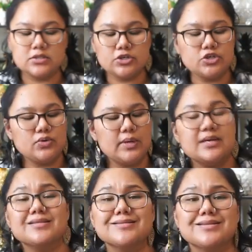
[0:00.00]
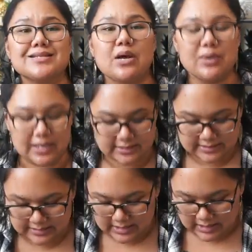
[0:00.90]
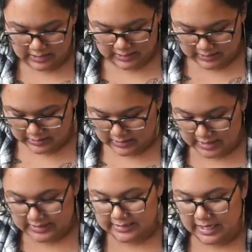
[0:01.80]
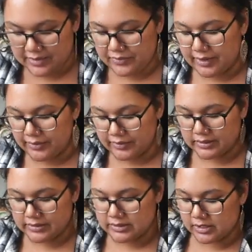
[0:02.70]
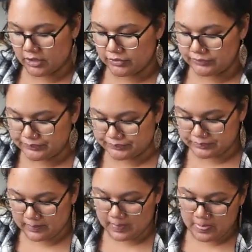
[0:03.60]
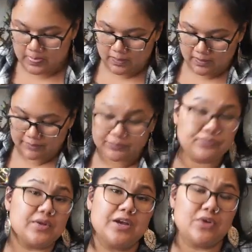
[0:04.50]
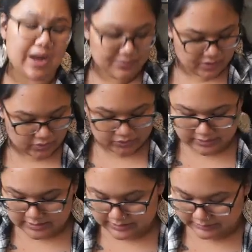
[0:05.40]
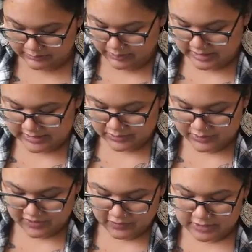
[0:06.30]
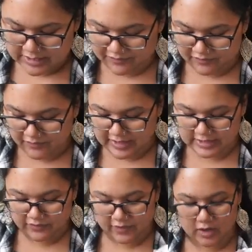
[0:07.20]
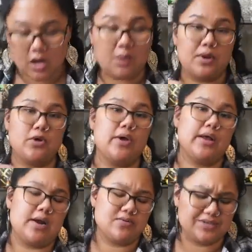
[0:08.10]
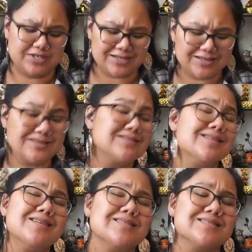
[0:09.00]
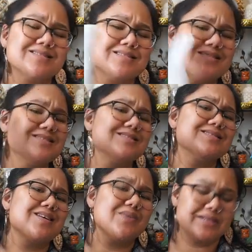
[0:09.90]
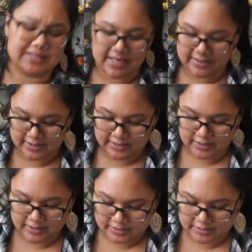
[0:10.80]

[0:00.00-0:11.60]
two dollars yes i will so i grabbed those because it was my first time finding ferragamo and i was just so excited.